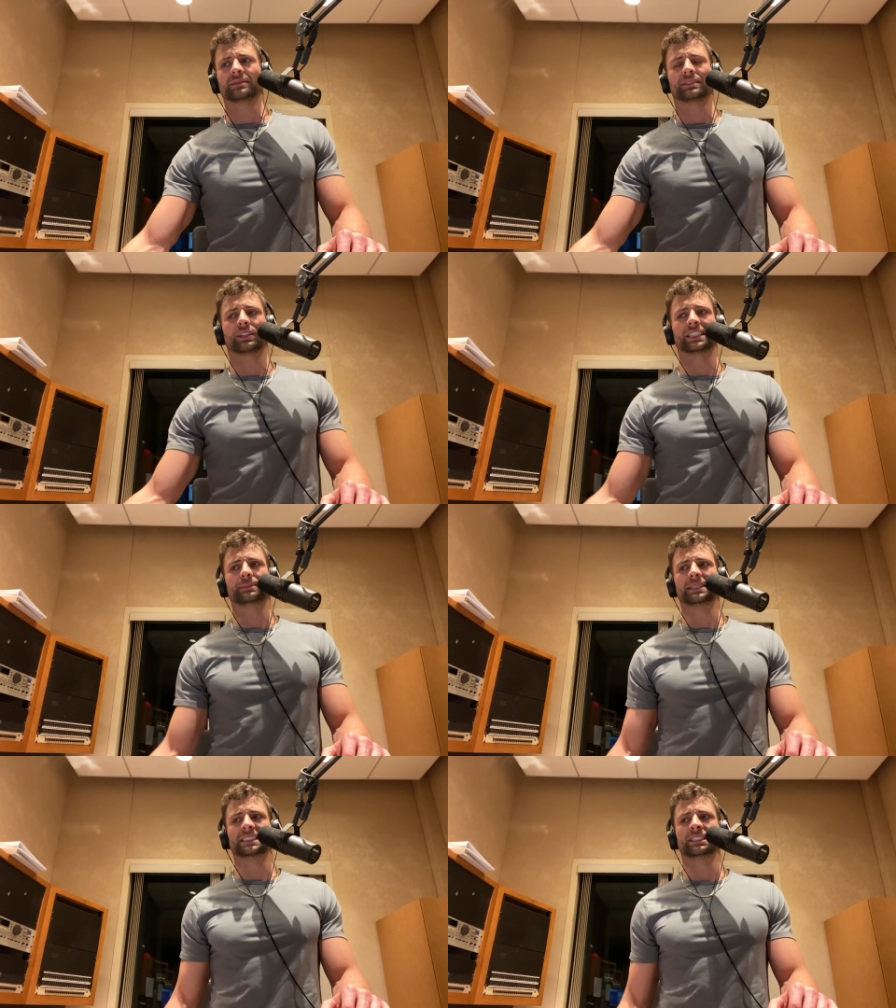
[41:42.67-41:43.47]

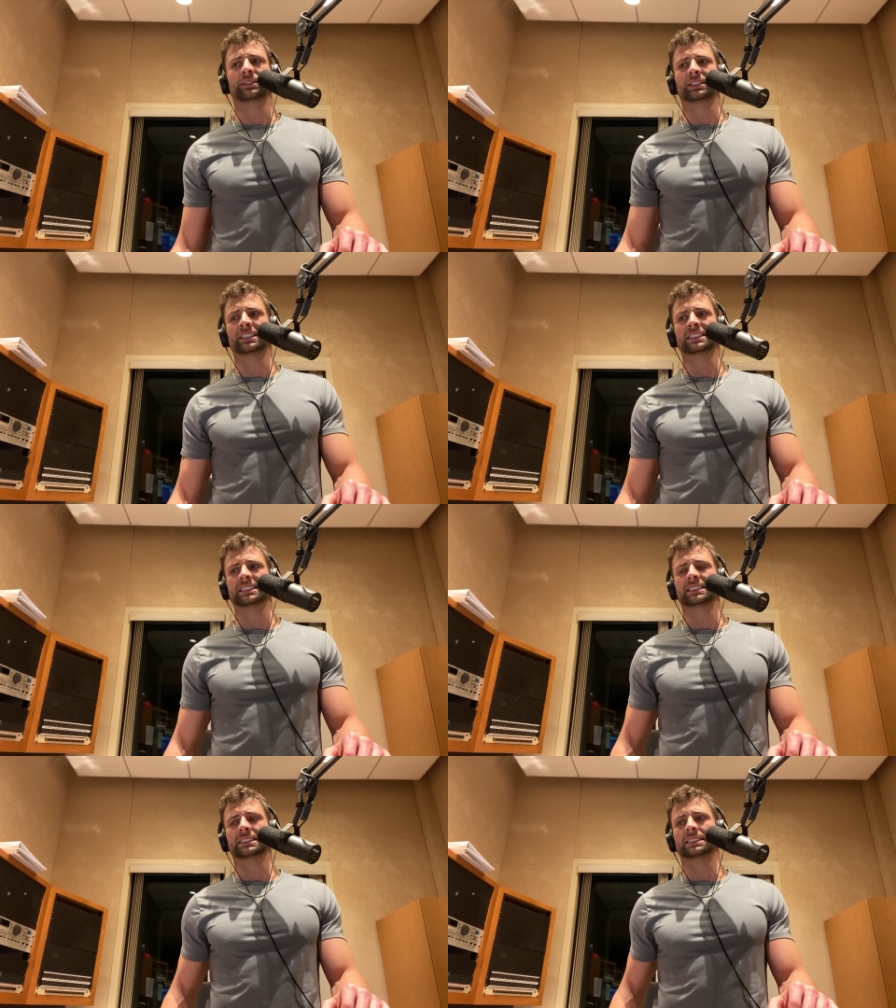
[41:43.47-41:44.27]
Christmas noodles.
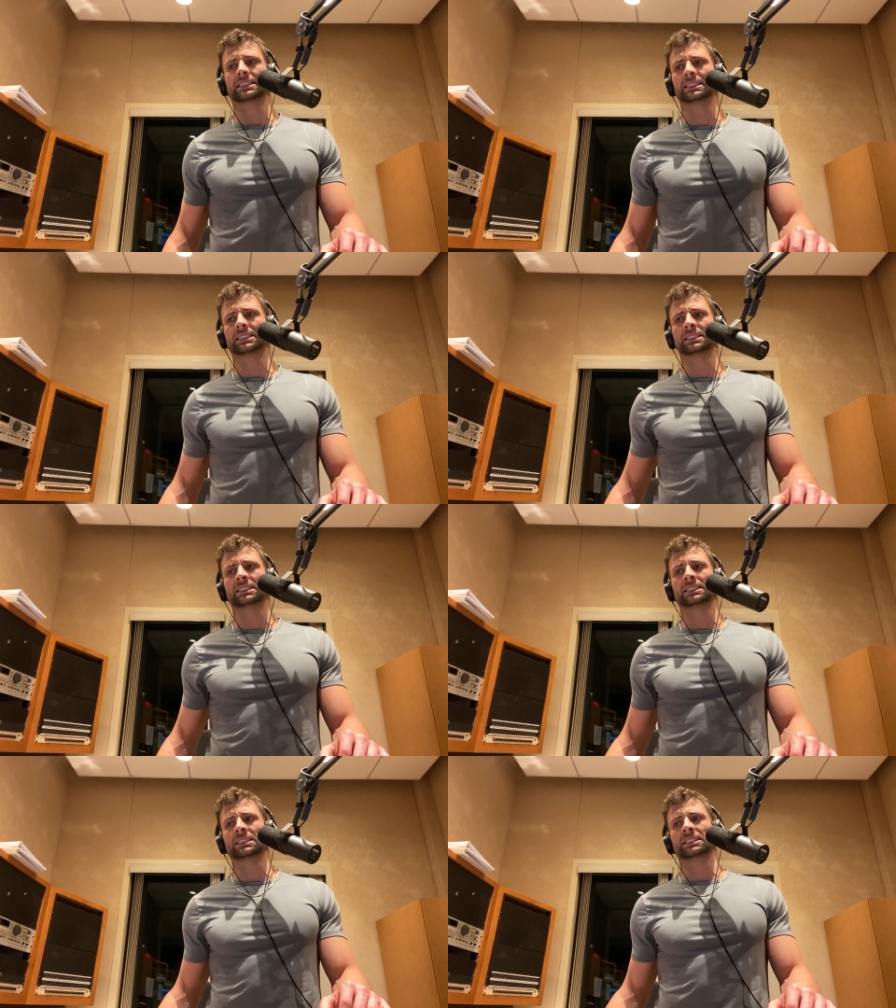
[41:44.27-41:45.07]

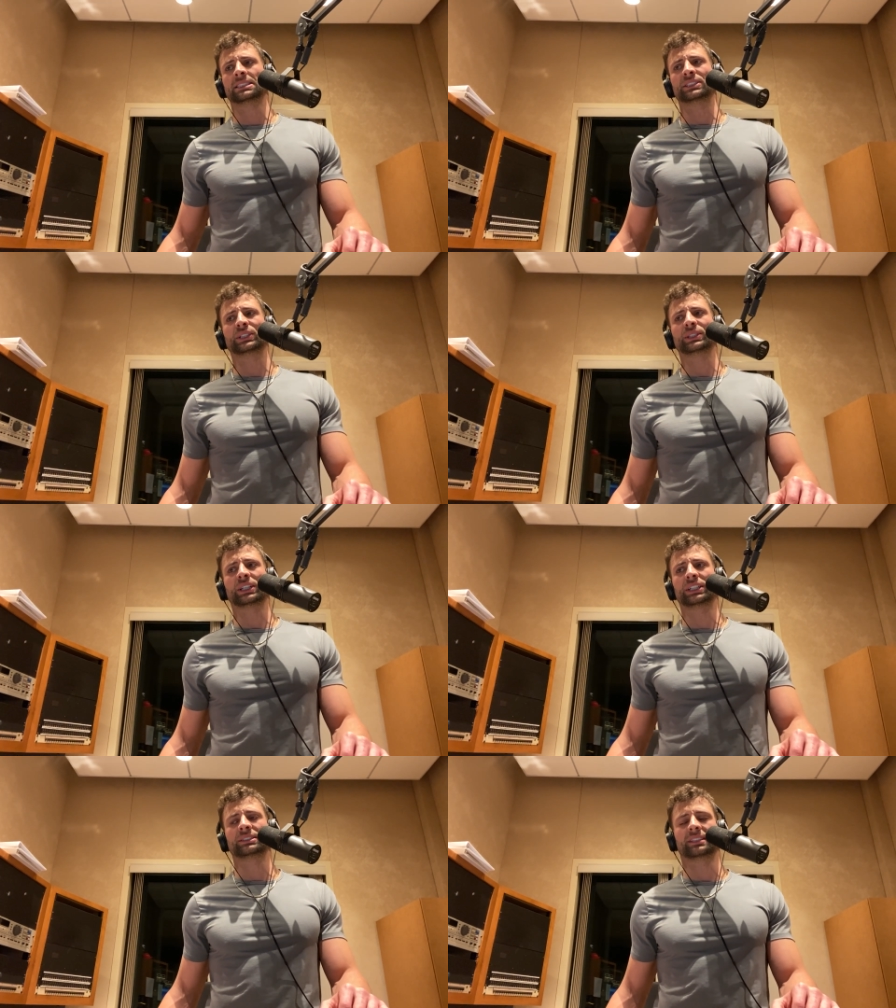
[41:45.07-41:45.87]

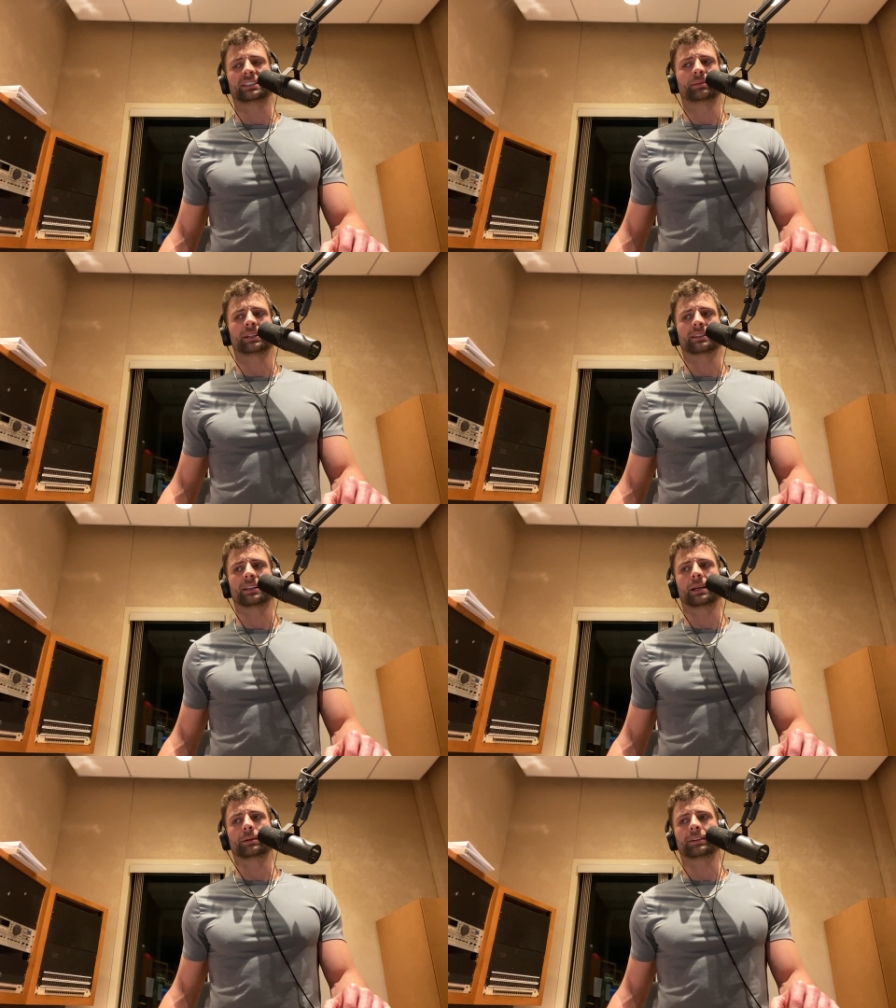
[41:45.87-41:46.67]
Noodle. That should be like the
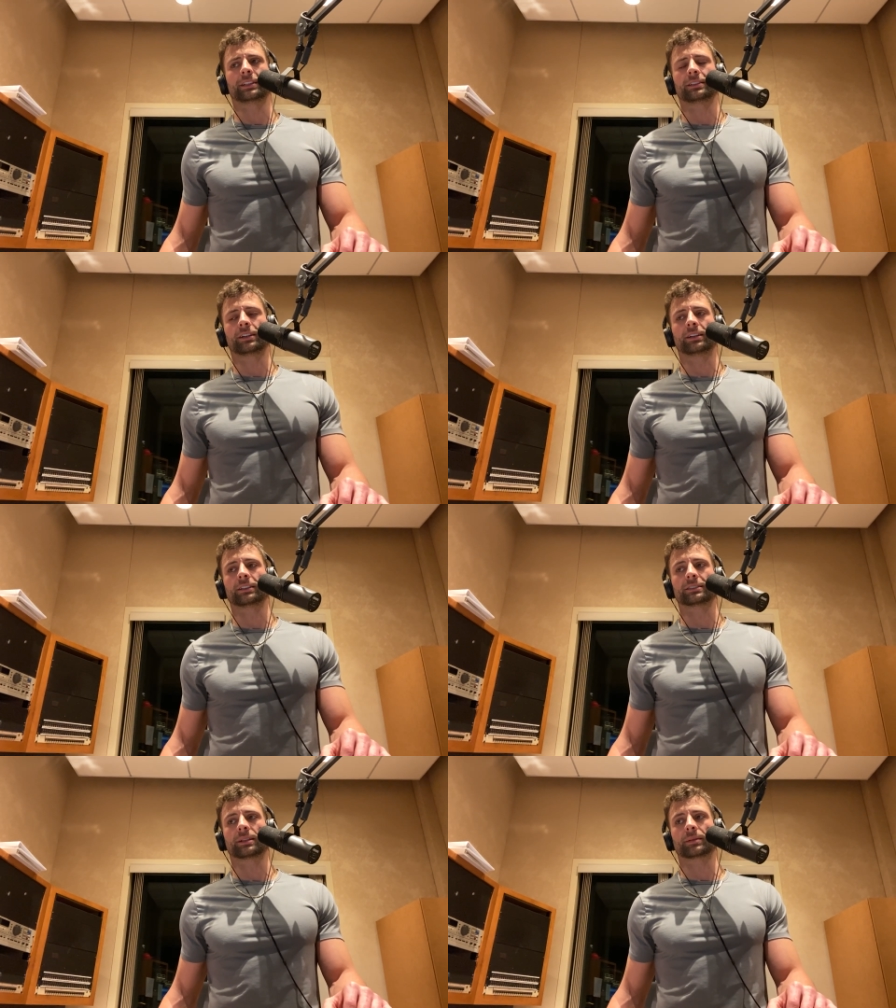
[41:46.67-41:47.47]
name of a dog
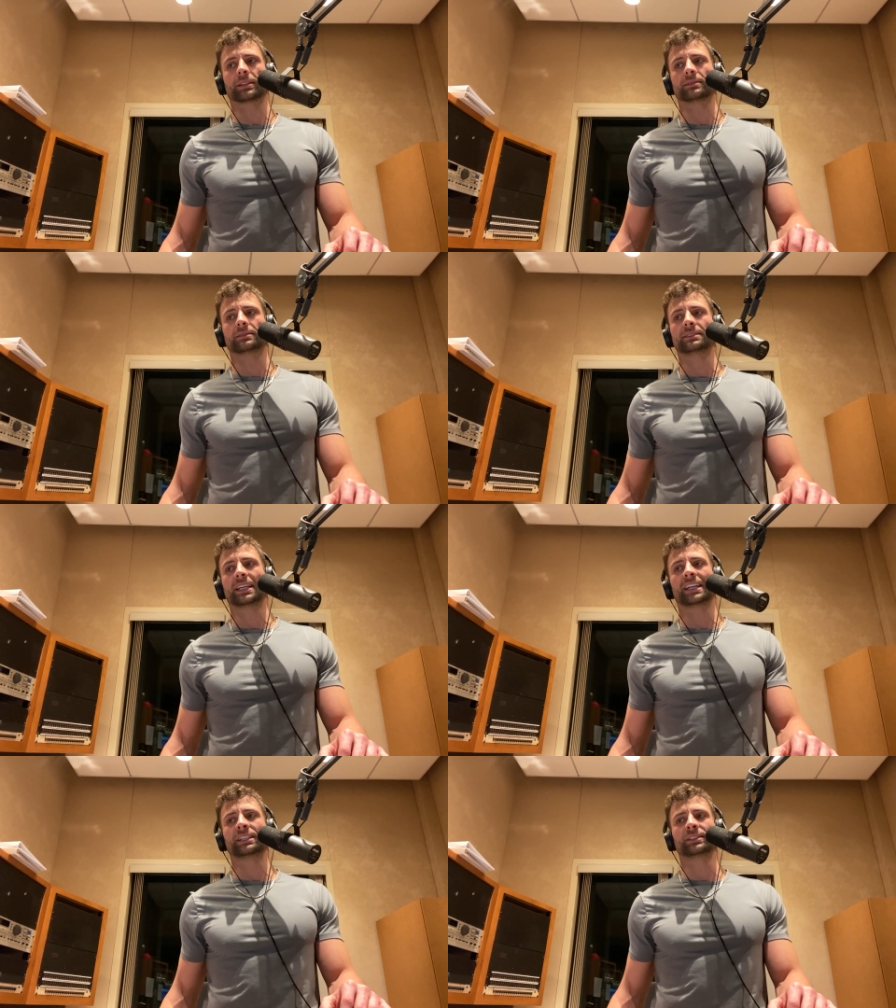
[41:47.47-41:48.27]
or something.
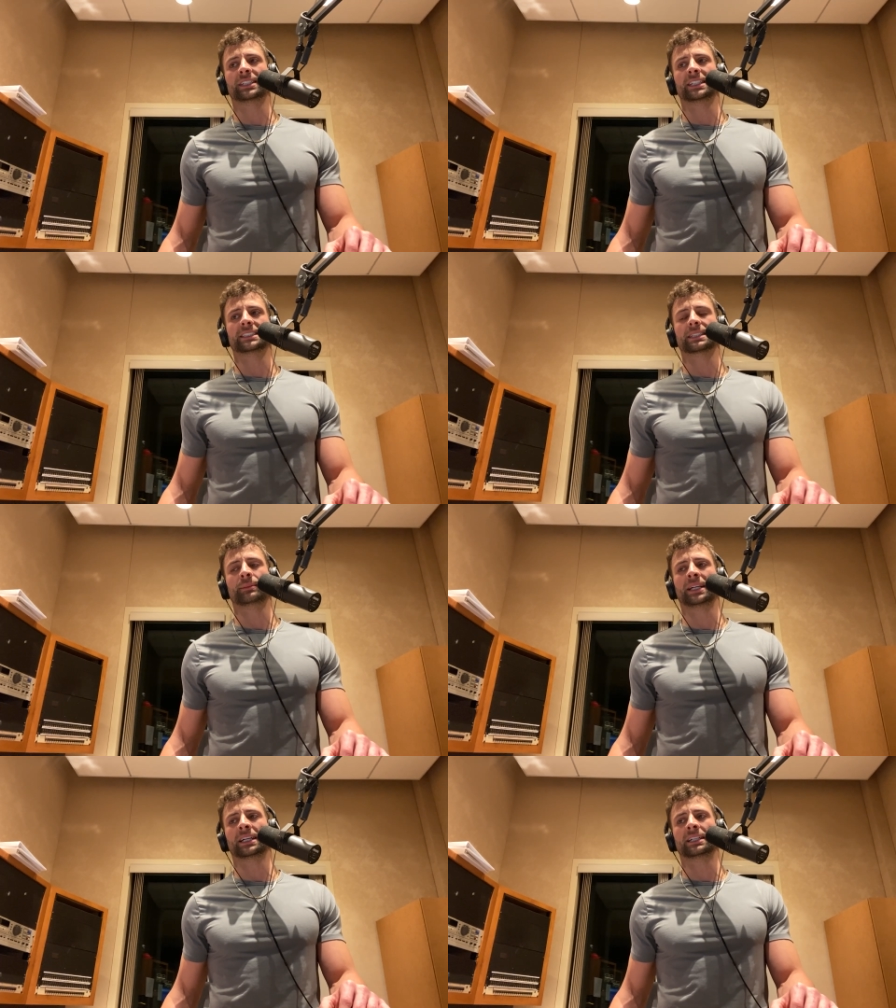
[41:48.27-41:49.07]
Hey, Noodles, come
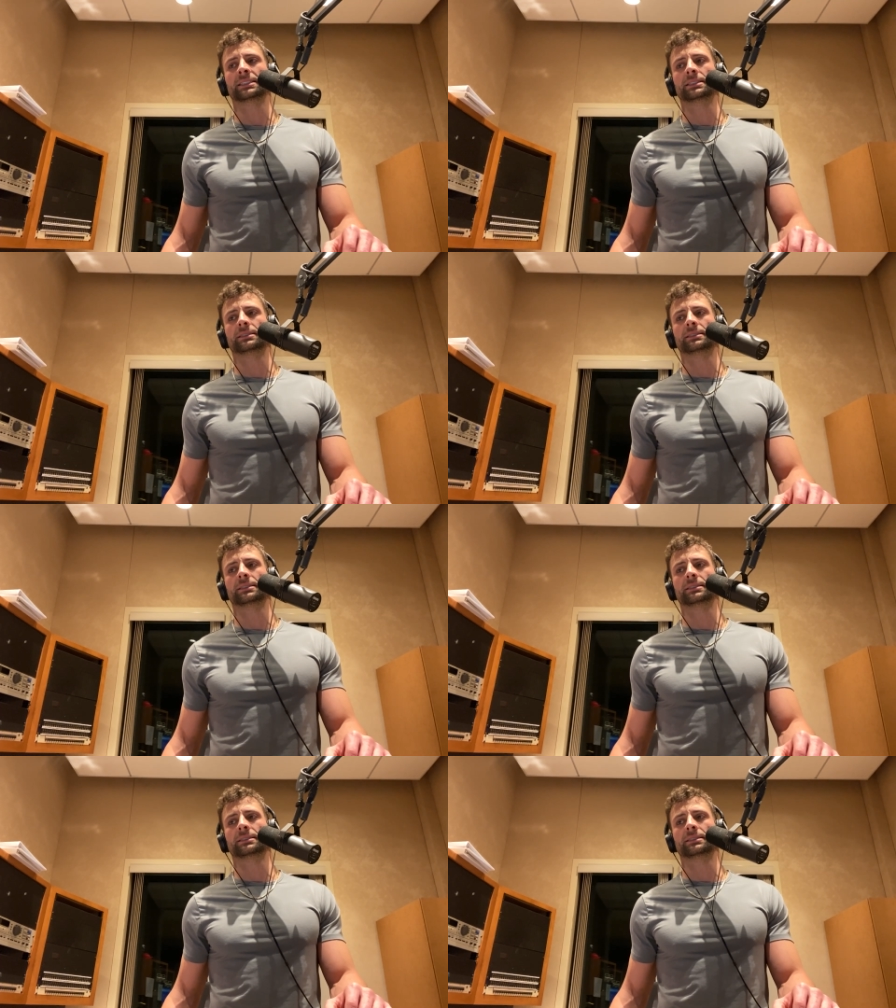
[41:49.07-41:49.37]
here.